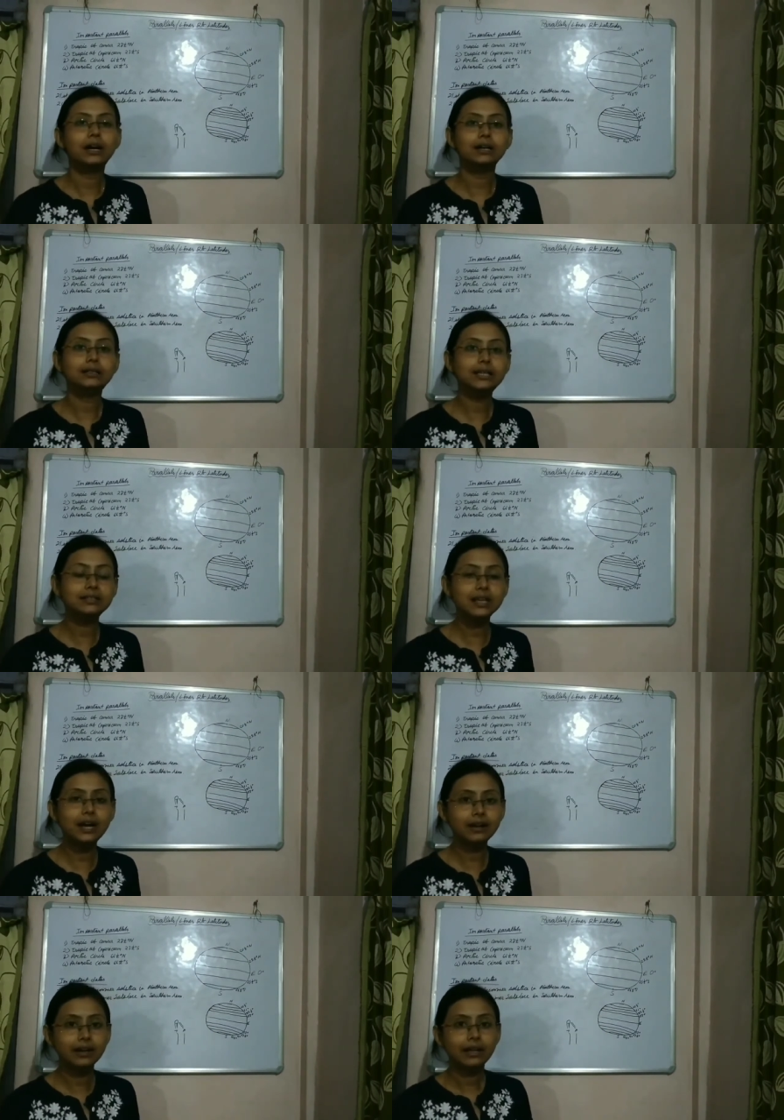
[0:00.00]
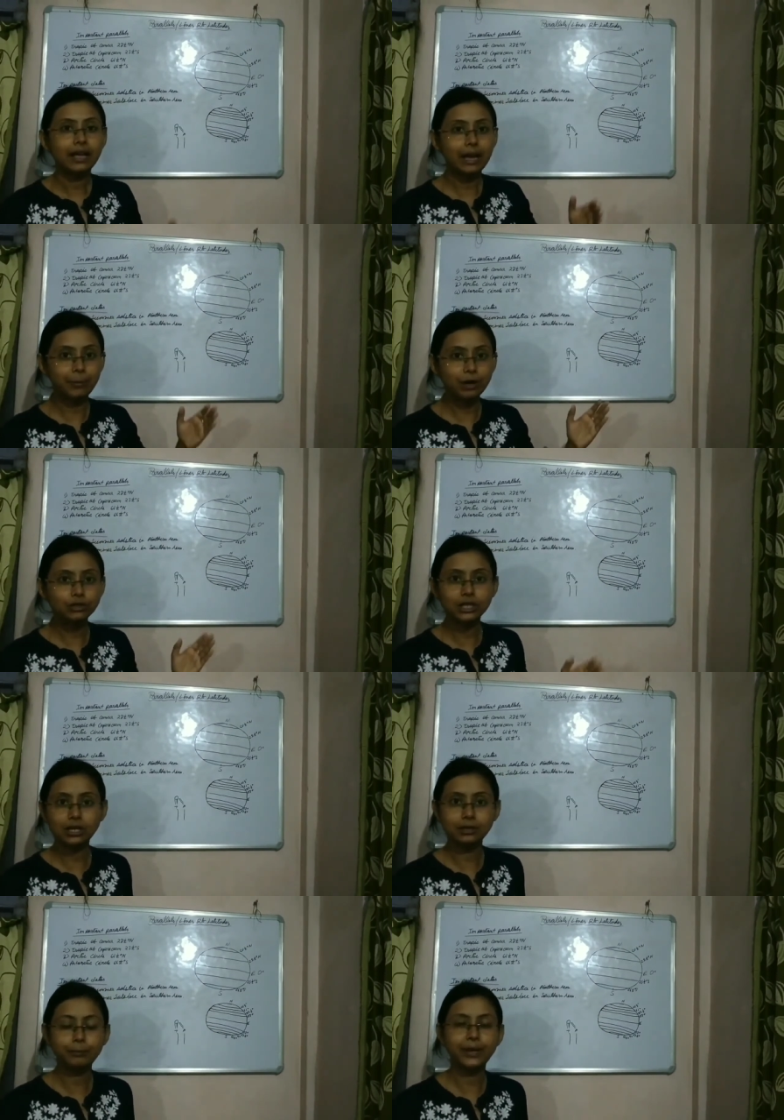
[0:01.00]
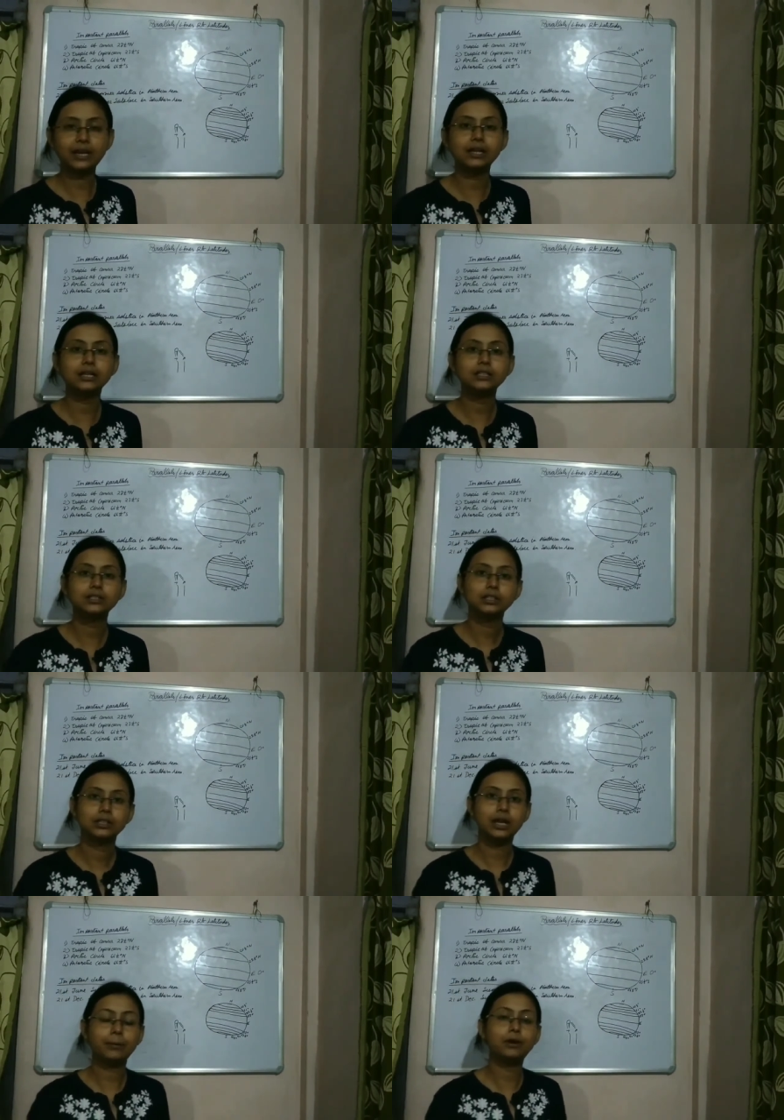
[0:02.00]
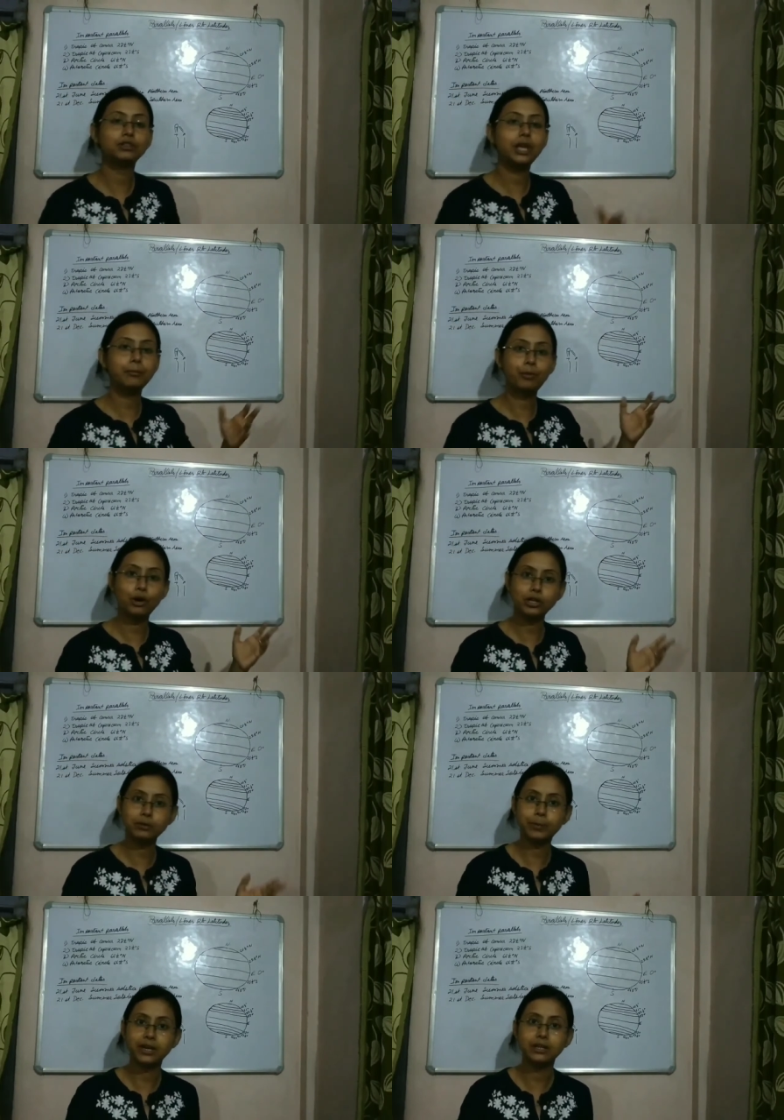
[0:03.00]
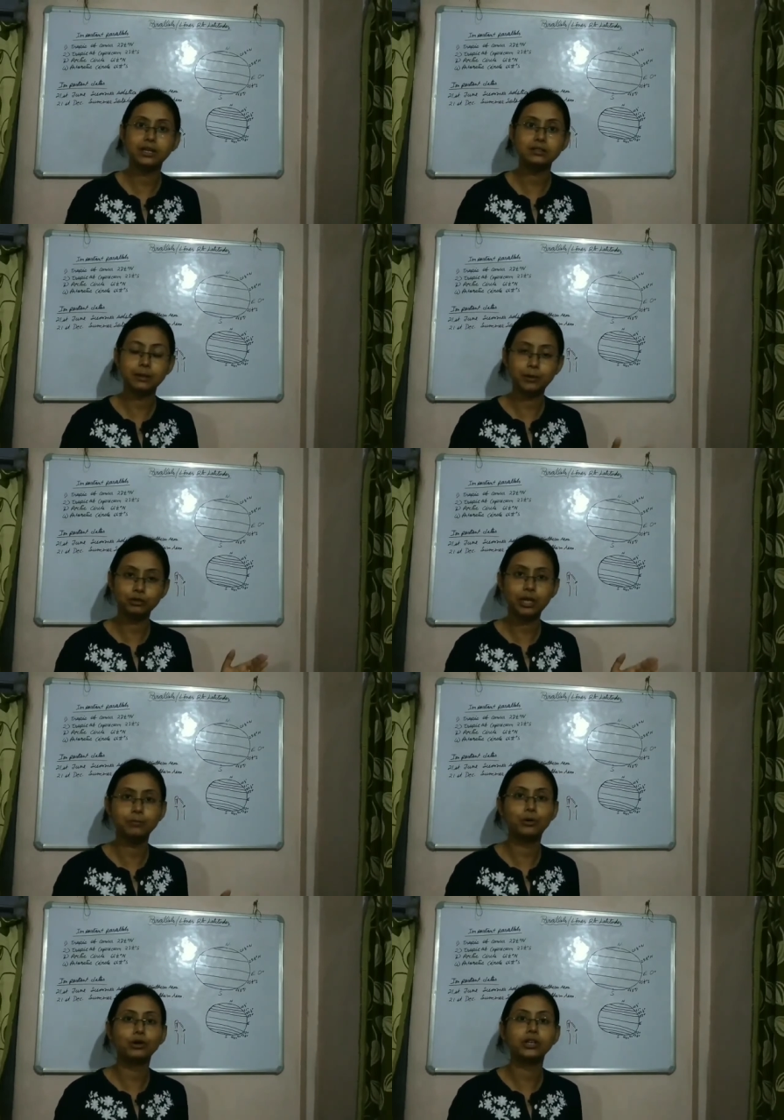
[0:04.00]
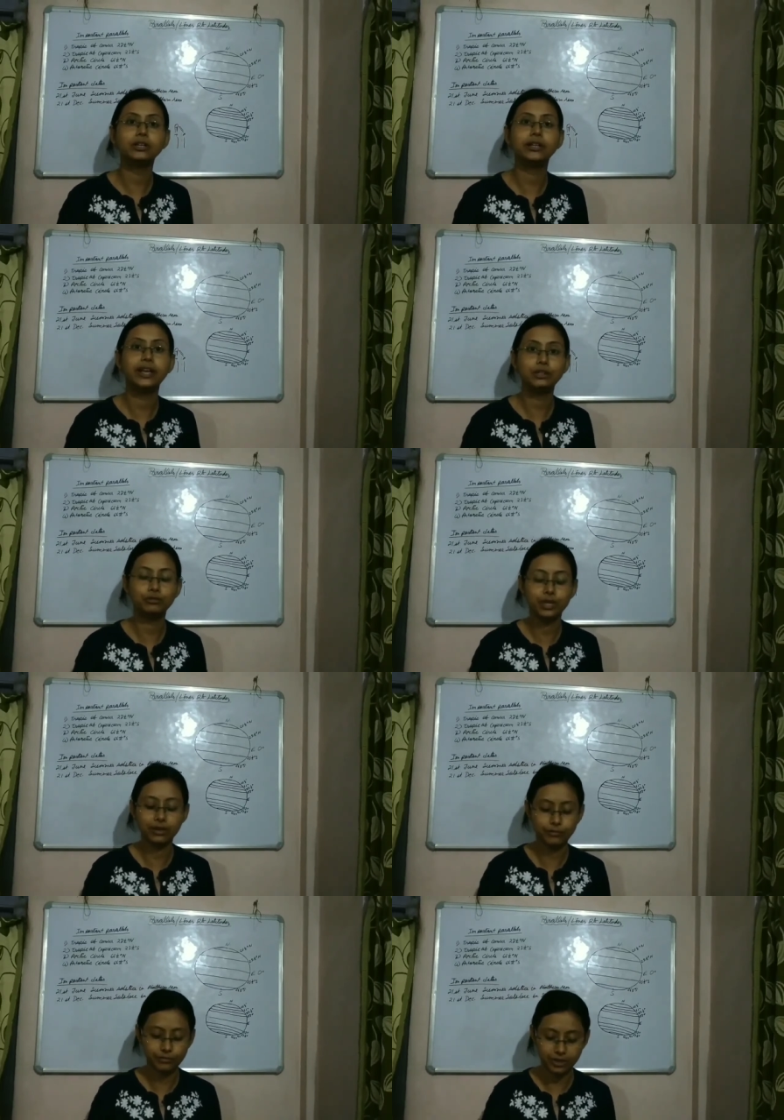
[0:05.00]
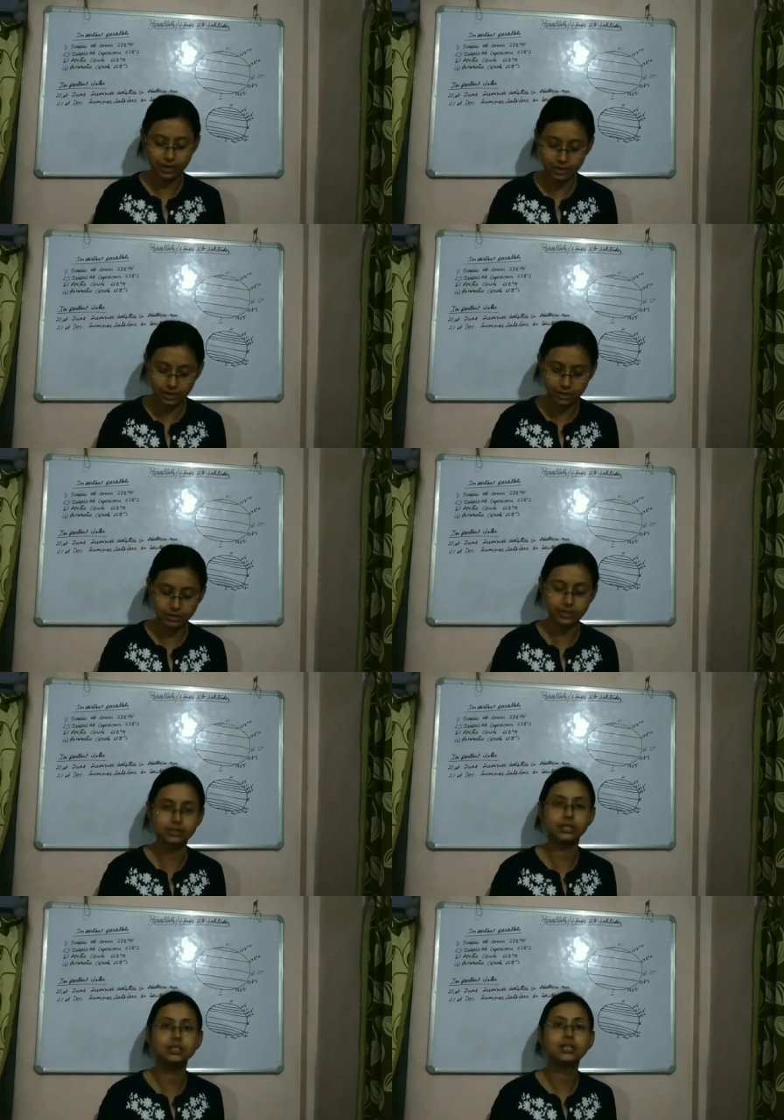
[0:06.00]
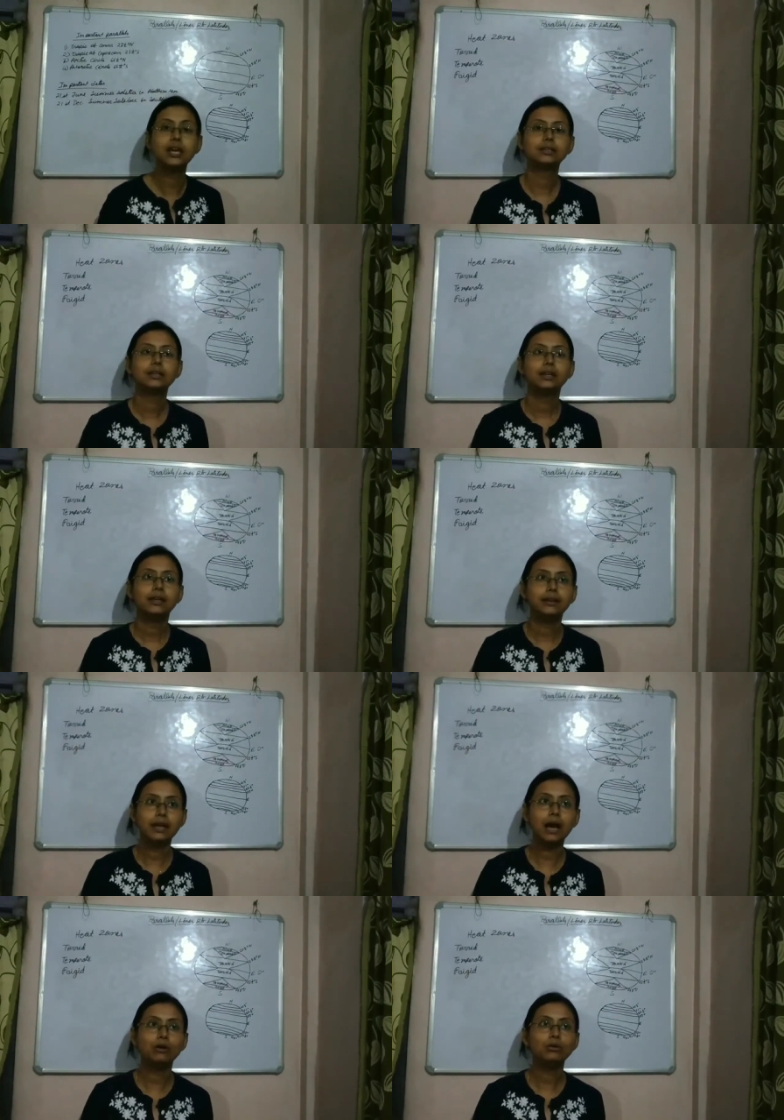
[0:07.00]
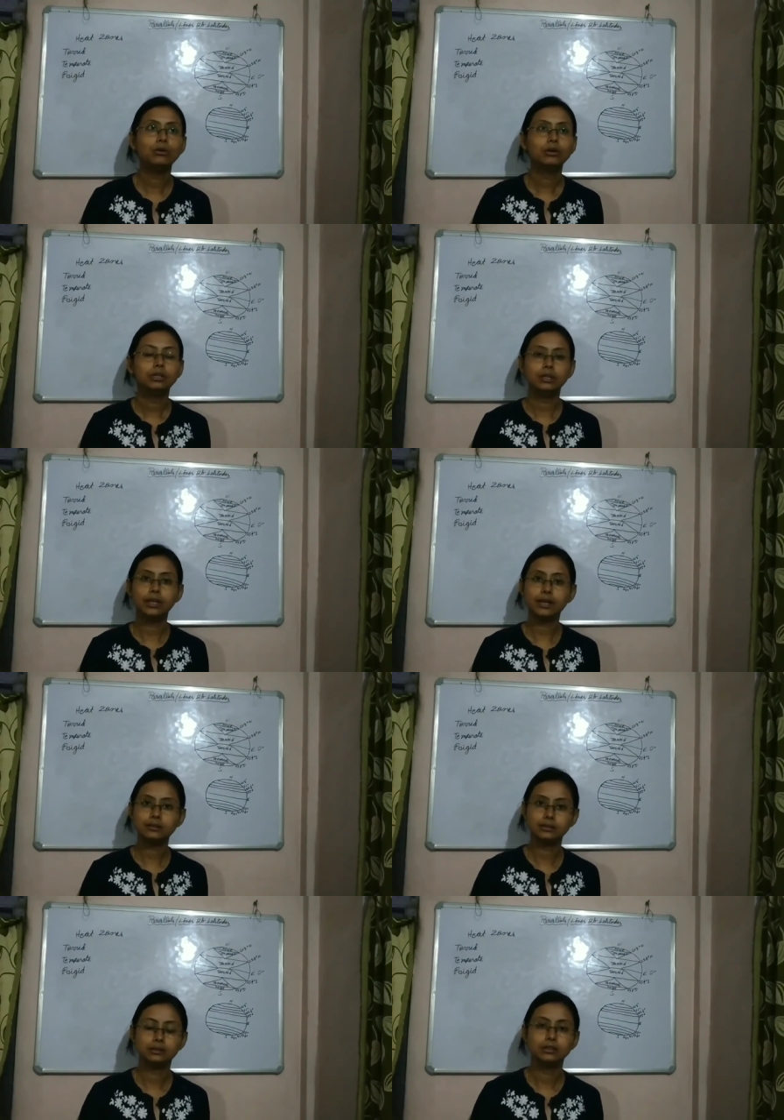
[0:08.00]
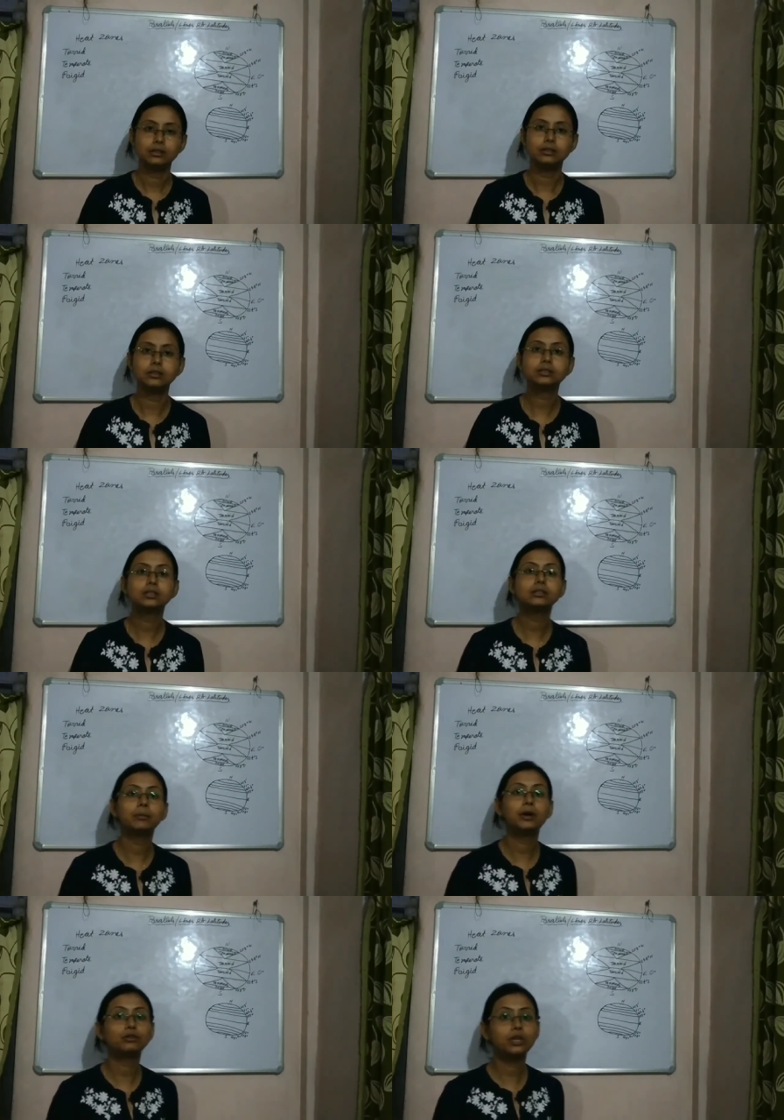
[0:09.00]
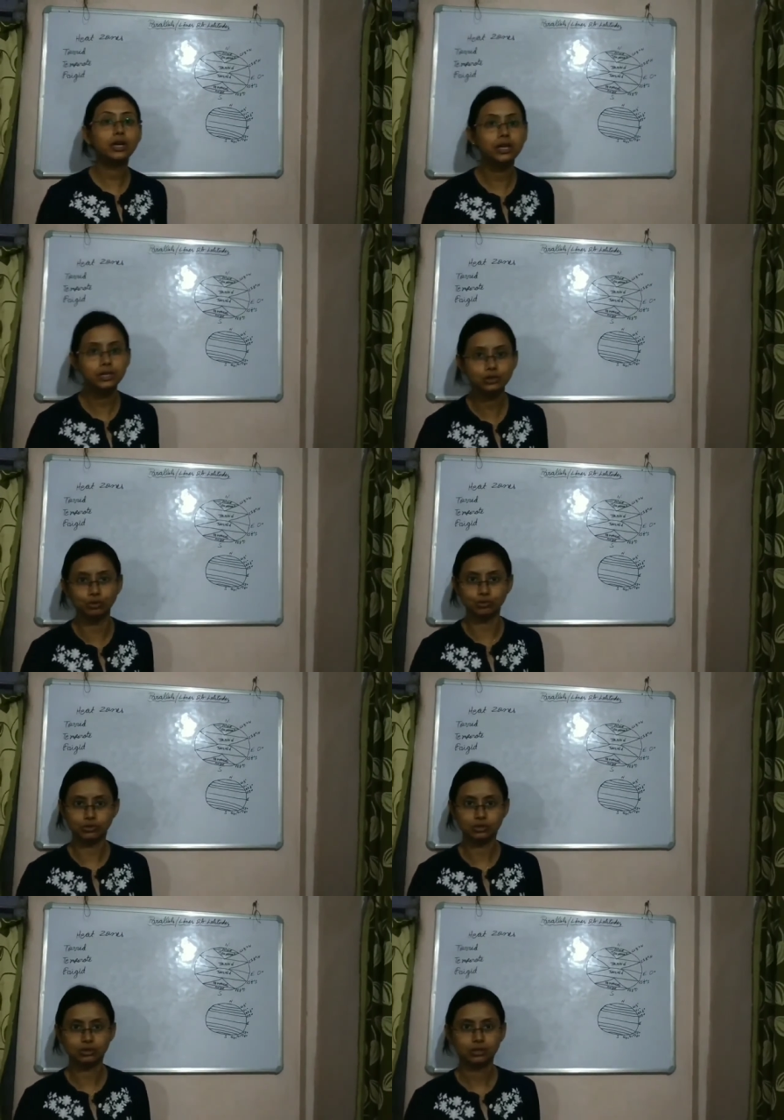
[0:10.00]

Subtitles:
these are about the parallels, about the important parallels, about the important dates we have discussed. Now let's discuss about the heat zones